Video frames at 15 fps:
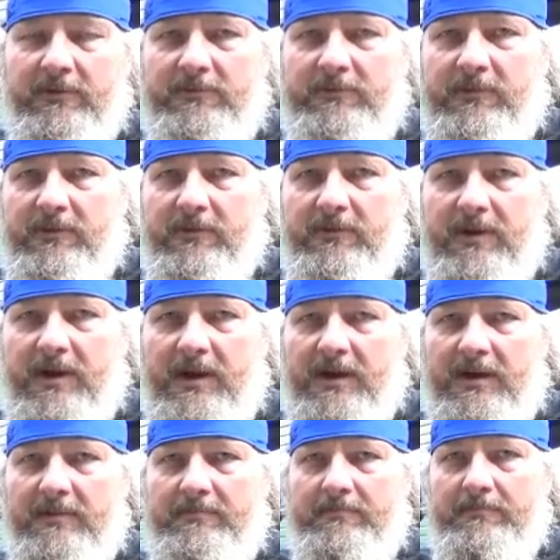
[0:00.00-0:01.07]

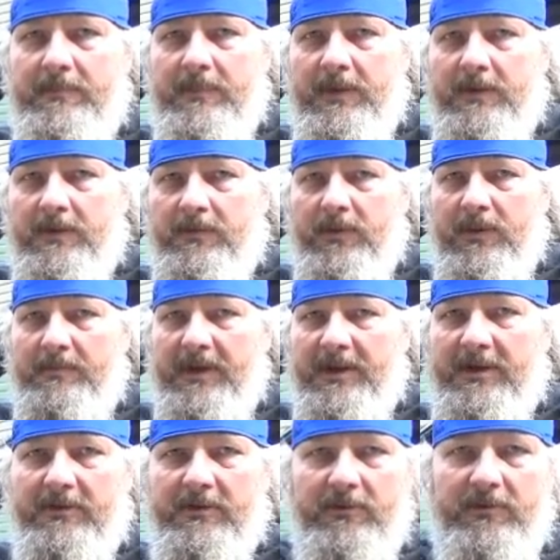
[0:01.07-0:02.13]
So what I'm
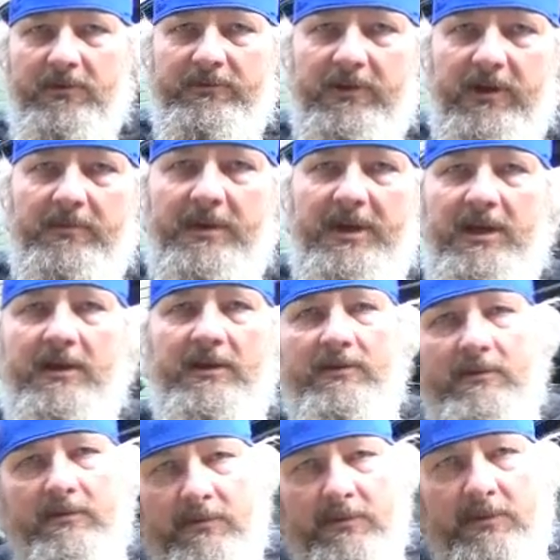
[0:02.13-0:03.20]
going to do is I'll be
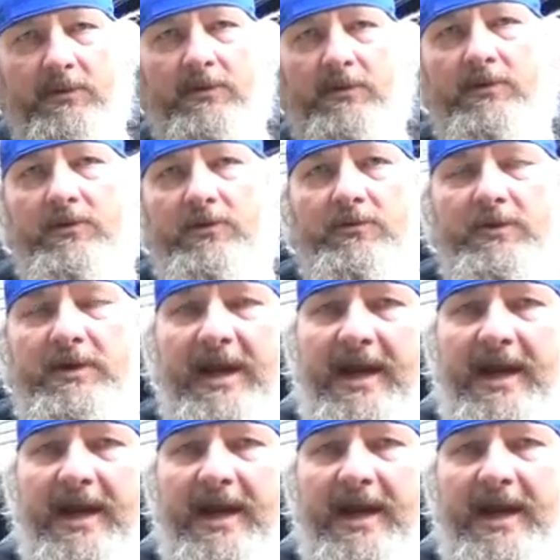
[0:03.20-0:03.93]
doing